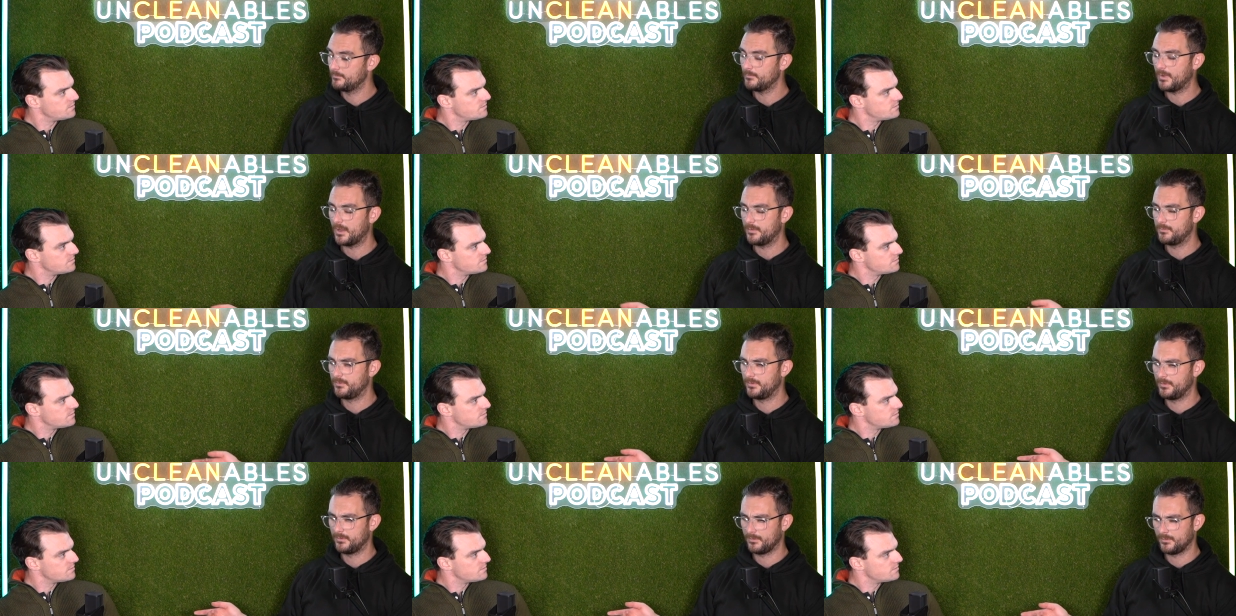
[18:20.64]

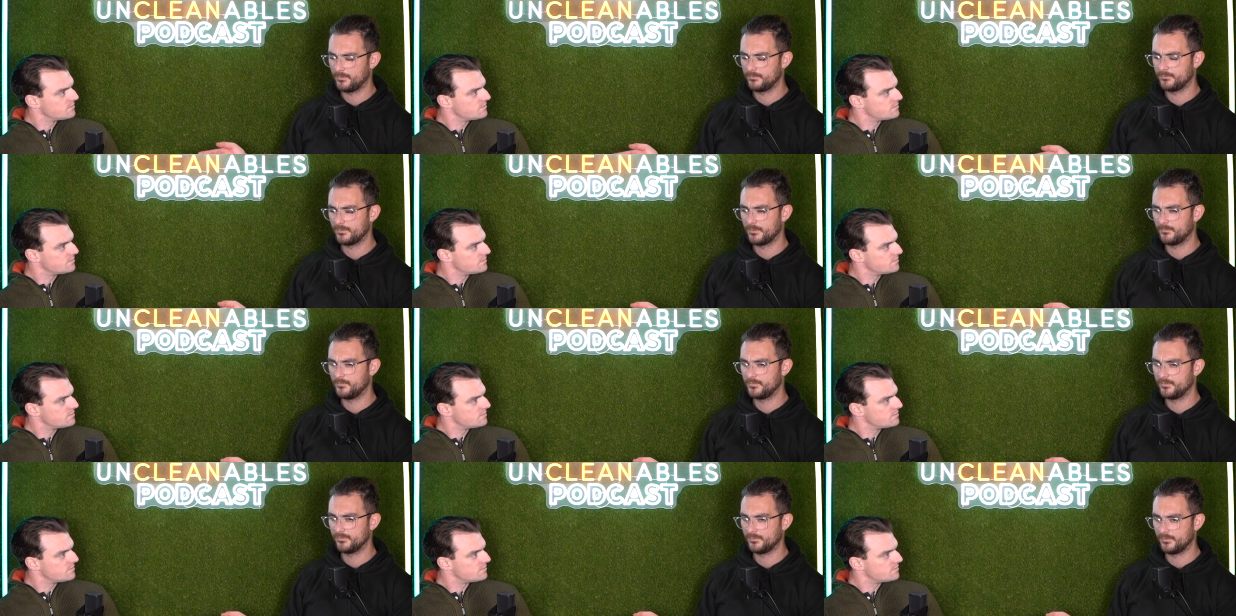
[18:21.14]
Speaker 1: maybe those
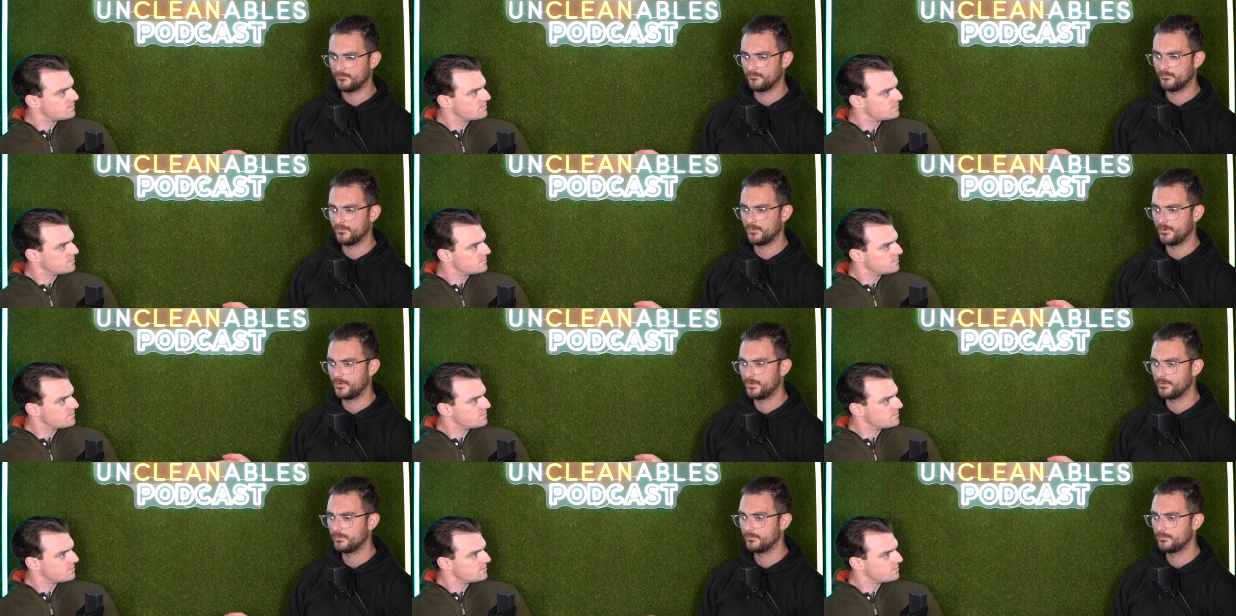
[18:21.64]
numbers aren't
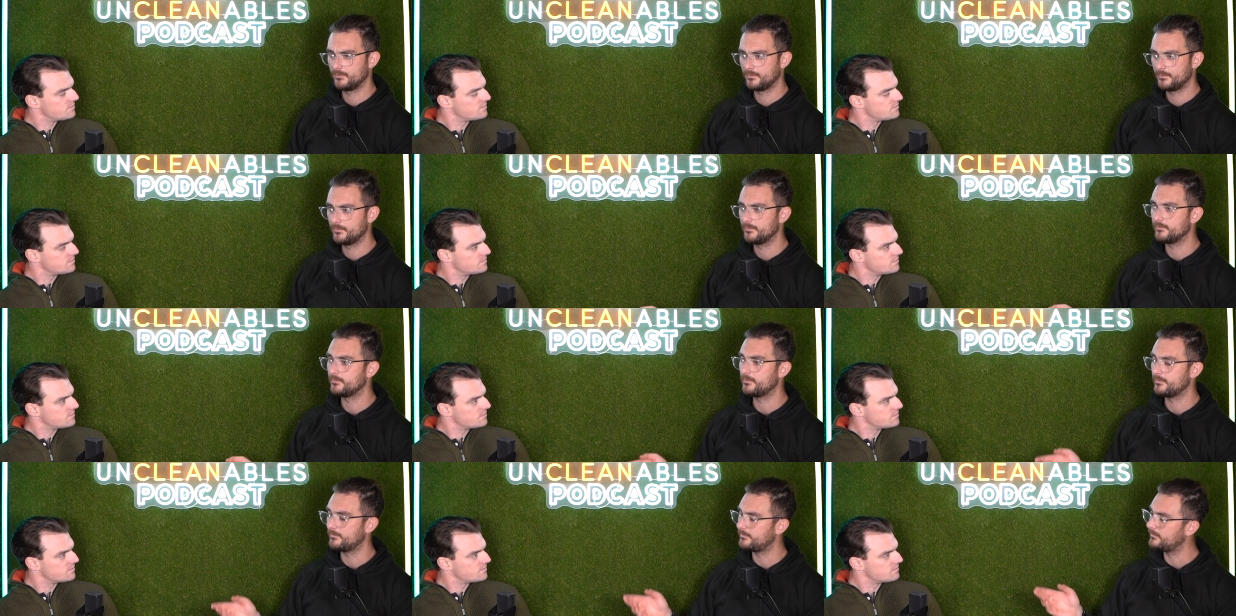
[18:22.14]
right
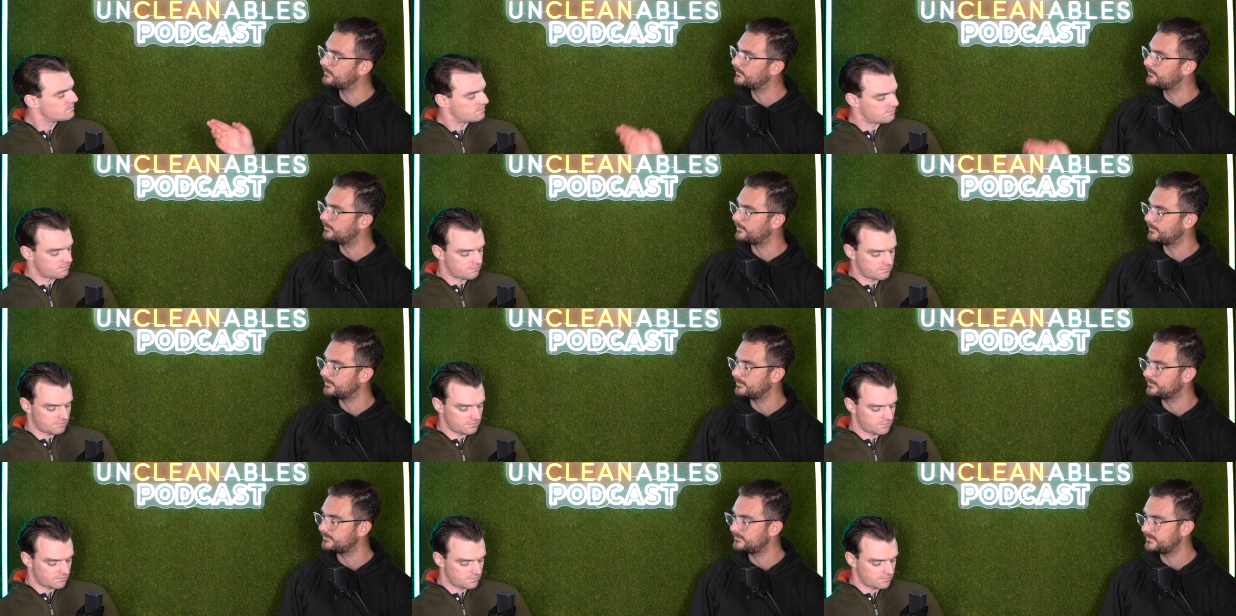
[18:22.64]
because the the
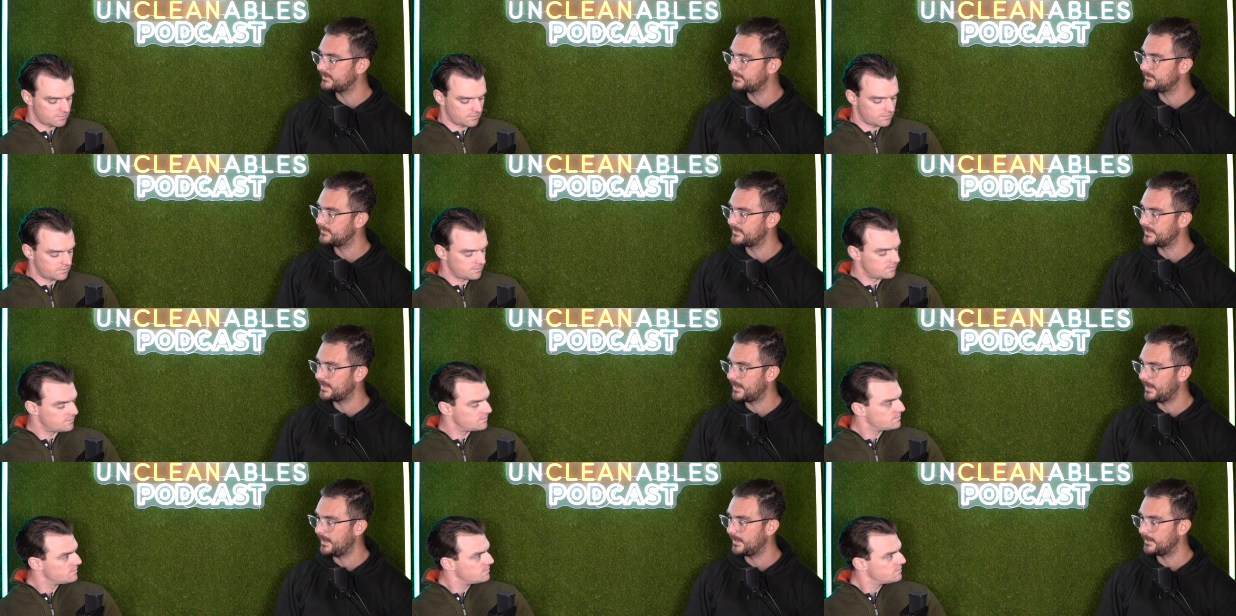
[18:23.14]
policy we
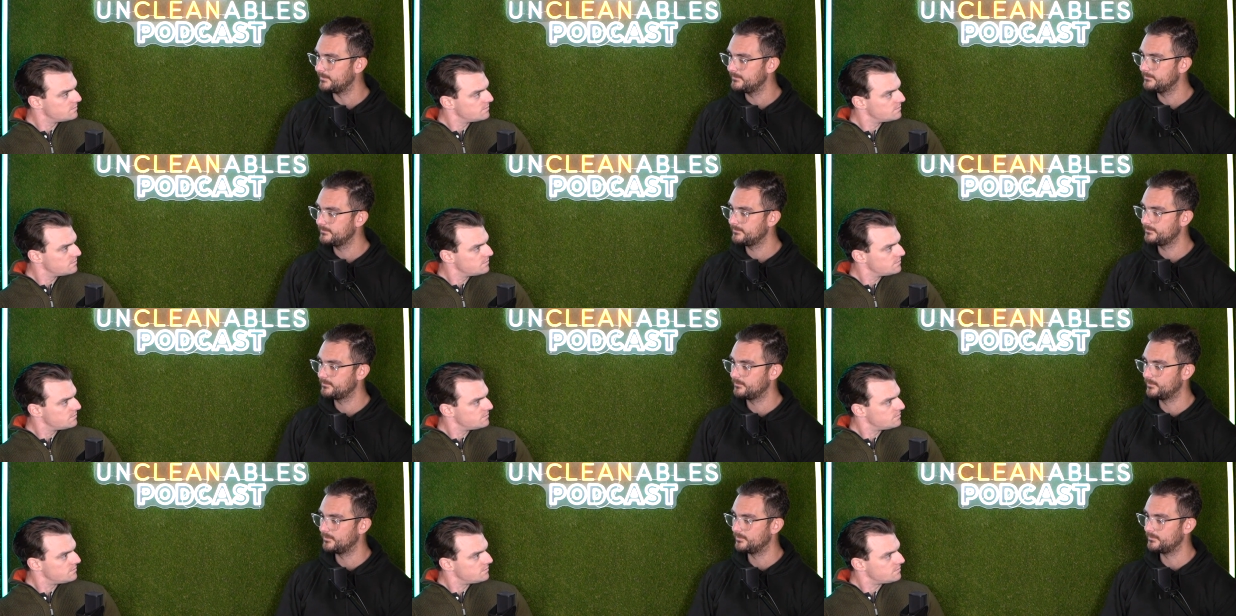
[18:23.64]
had
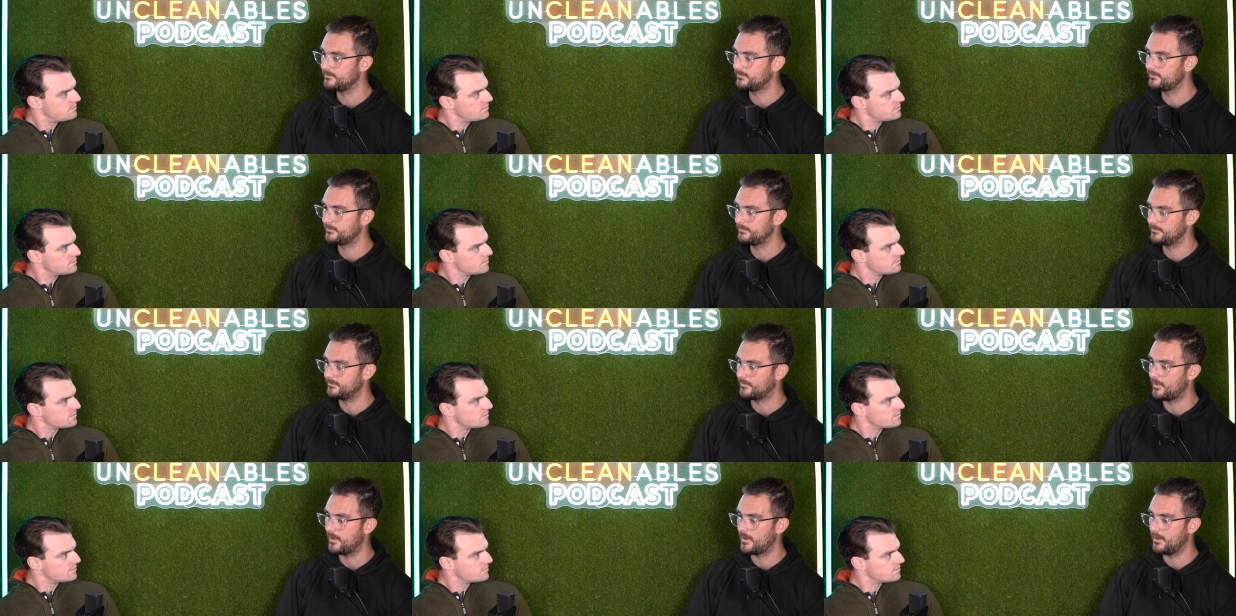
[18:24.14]
was
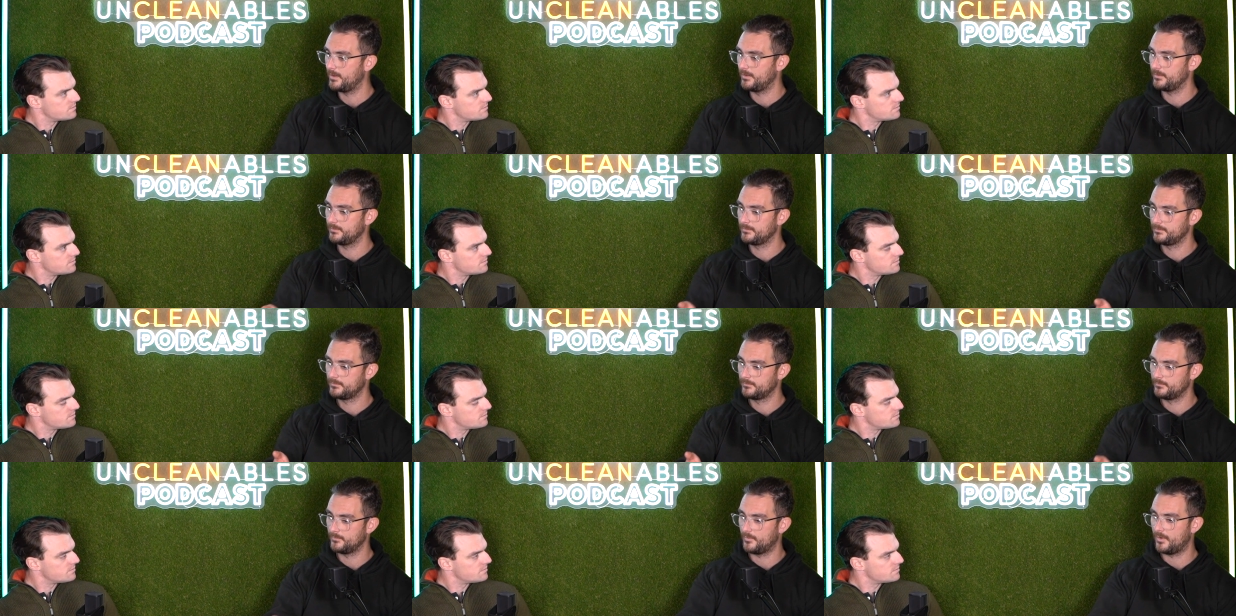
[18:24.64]
my
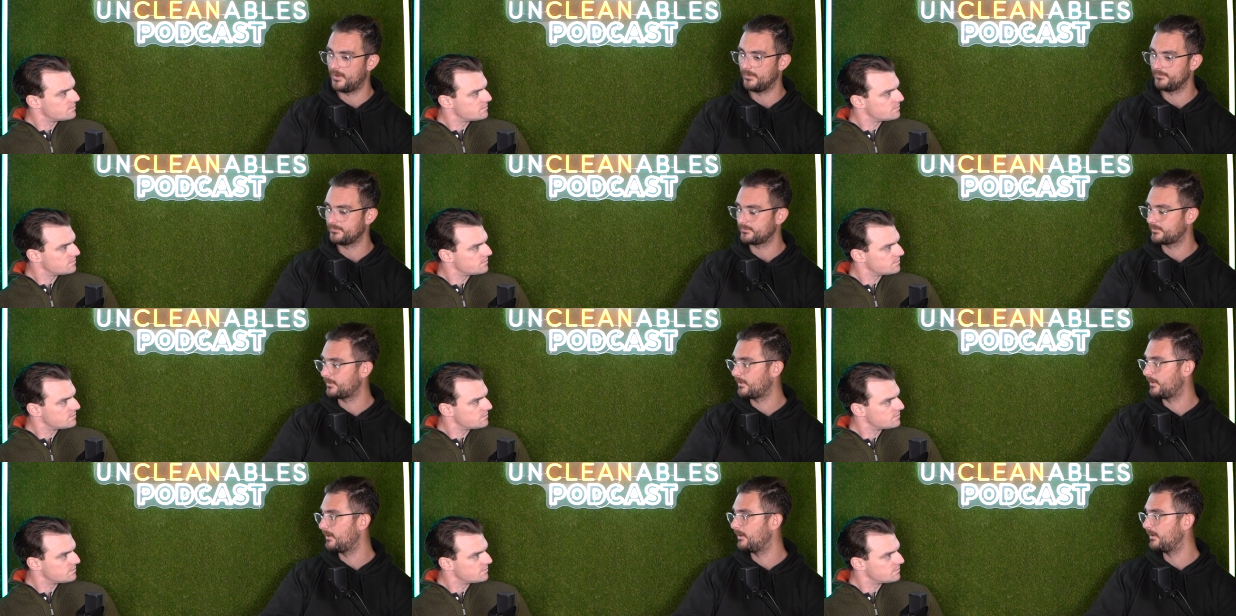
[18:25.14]
wife's
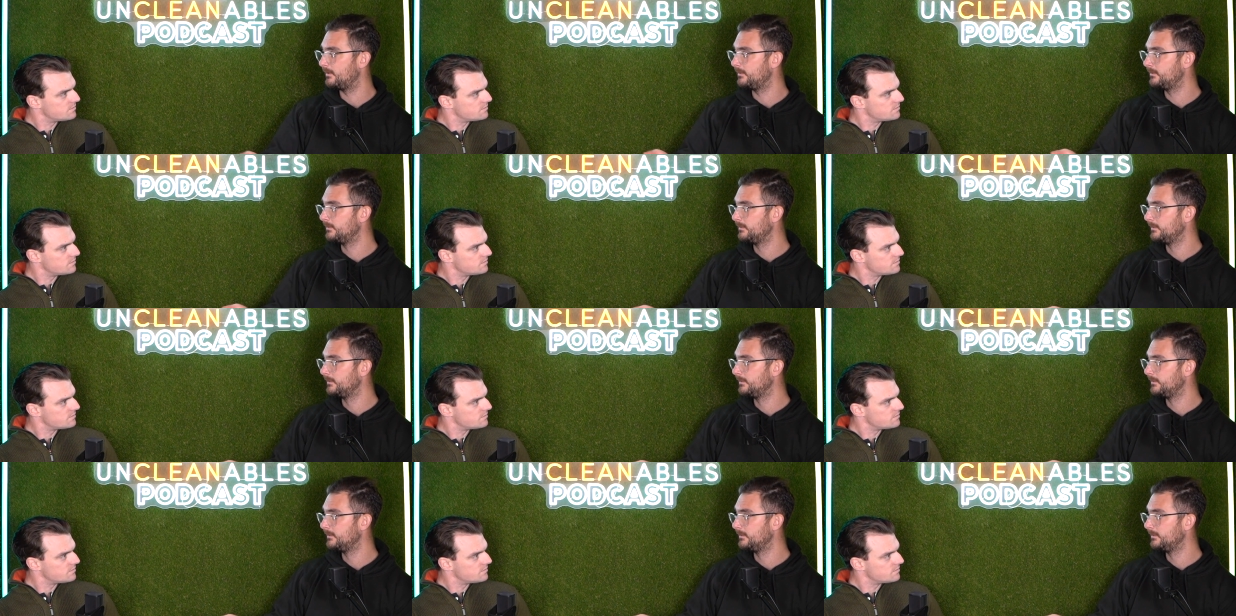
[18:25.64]
car